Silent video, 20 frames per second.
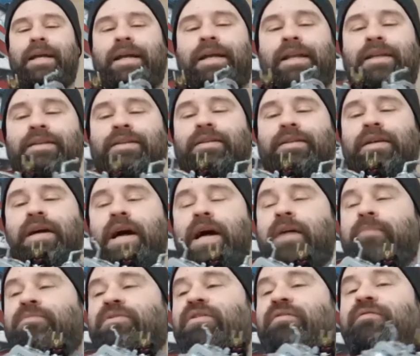It is
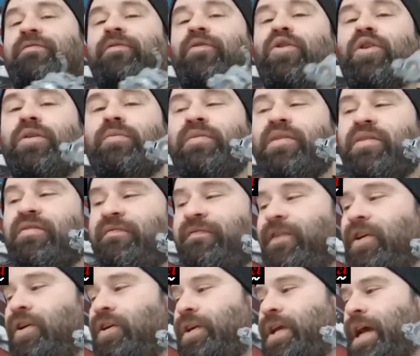time to form
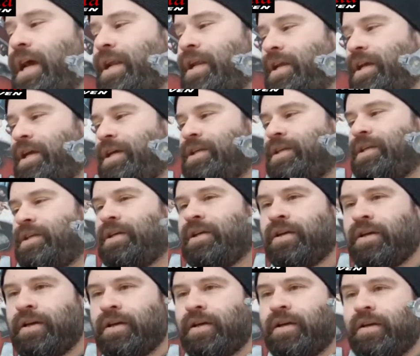Volcanicus.
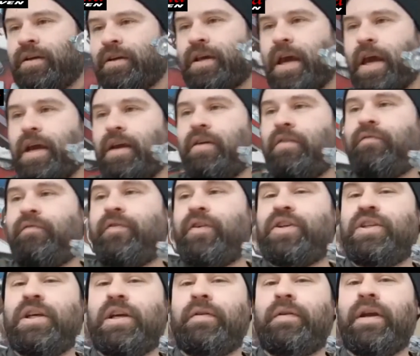Okay,
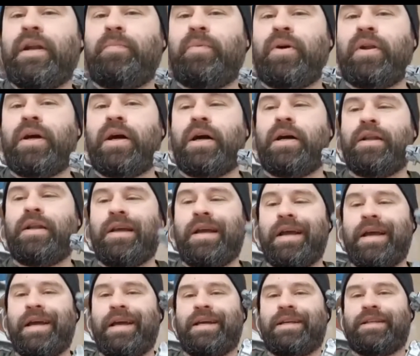first thing I'm going to put on
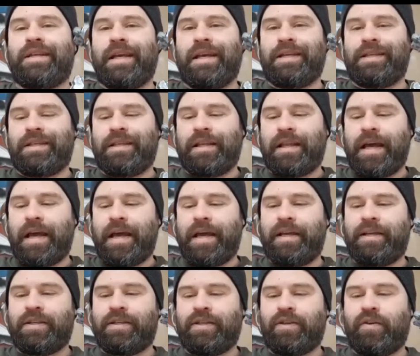is his
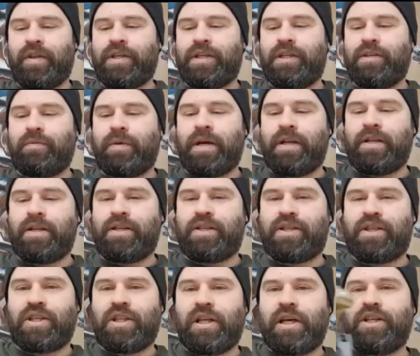legs. So this is what
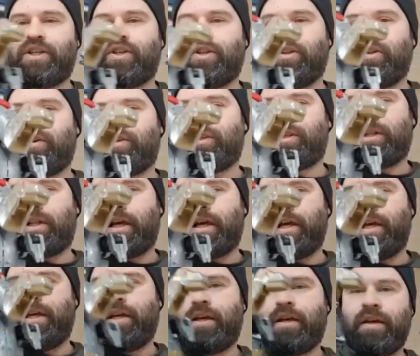sludge looks
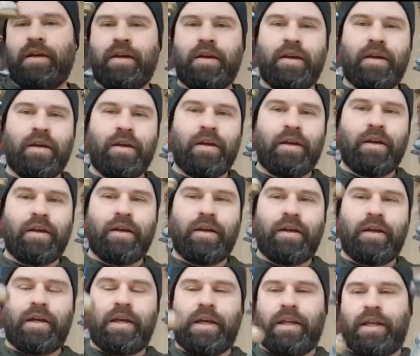like
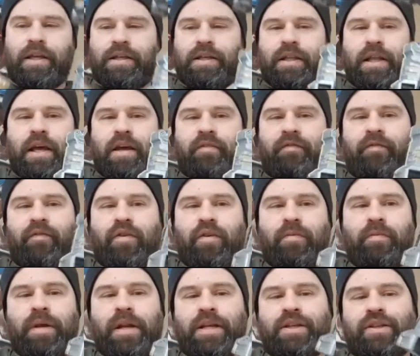in his leg
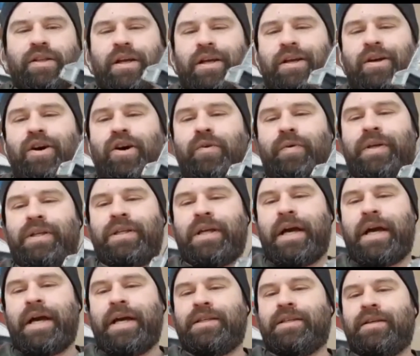form. And as like always,
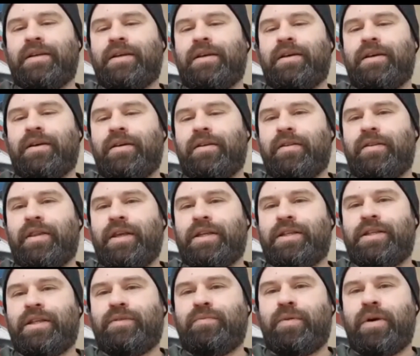guys,
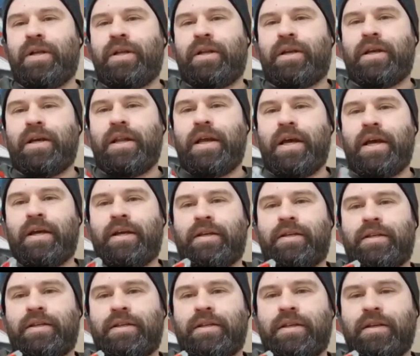this is what
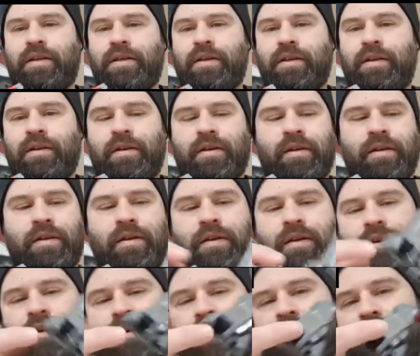connects
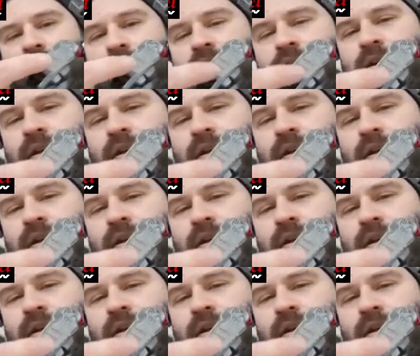to